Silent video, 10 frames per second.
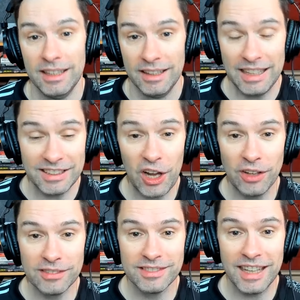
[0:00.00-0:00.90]
Thanks a
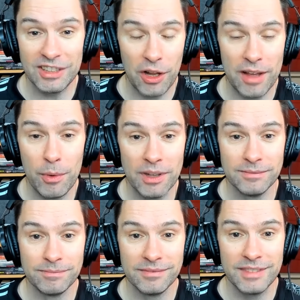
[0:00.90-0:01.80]
lot. Thanks a lot,
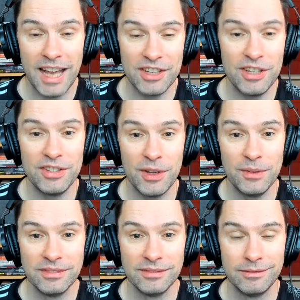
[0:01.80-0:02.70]
everyone. Catch you
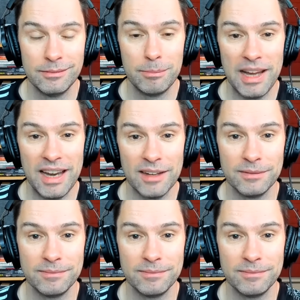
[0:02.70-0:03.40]
soon. Bye now.